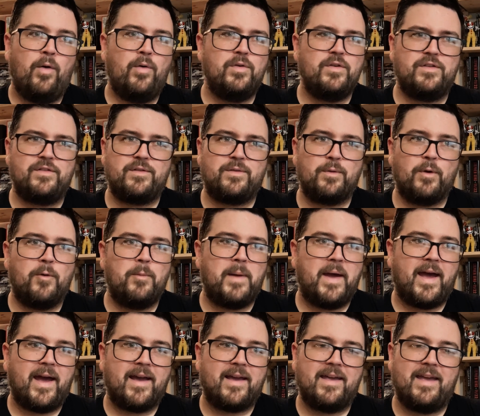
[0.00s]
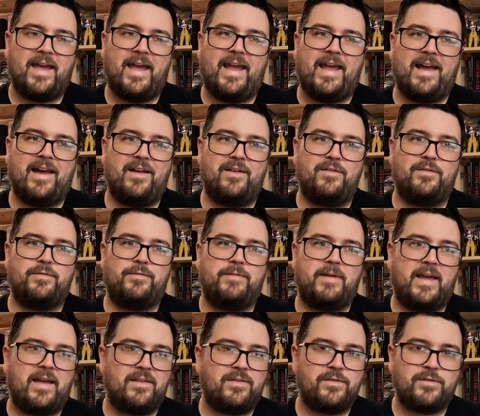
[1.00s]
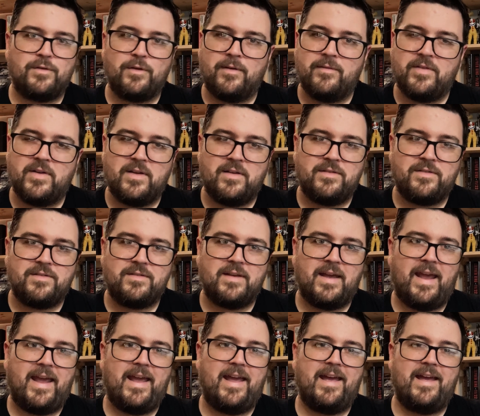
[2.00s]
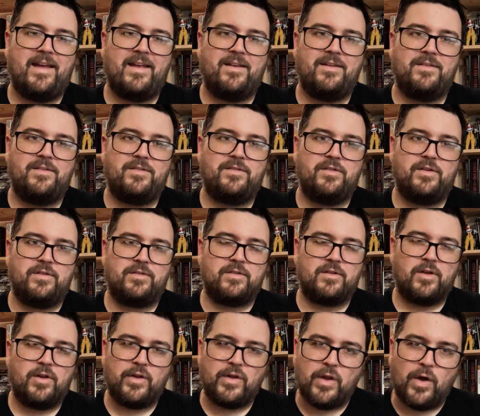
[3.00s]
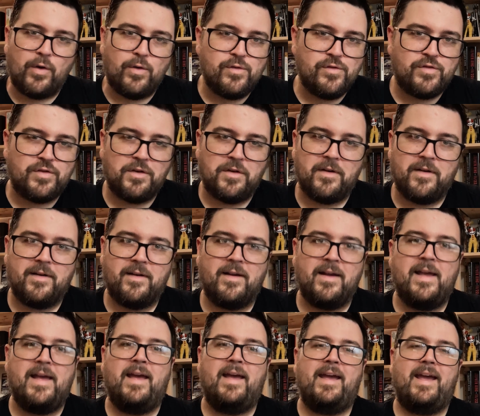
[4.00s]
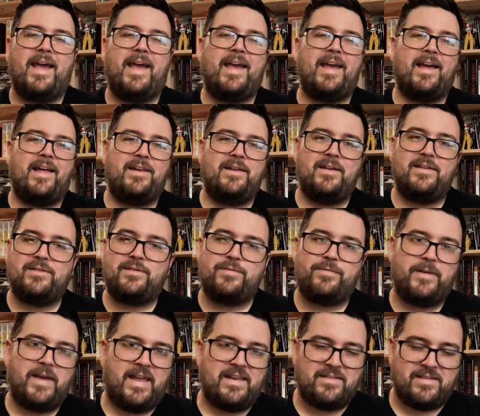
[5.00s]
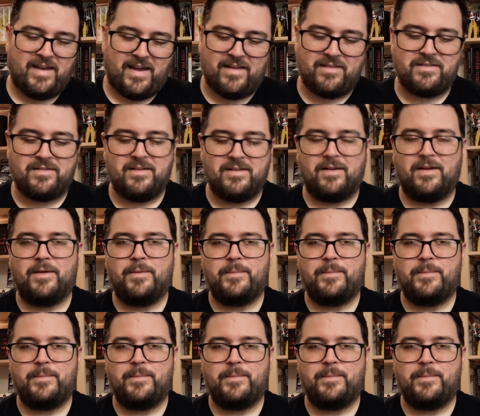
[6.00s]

just throwback and fan service and just closure, and it's fantastic.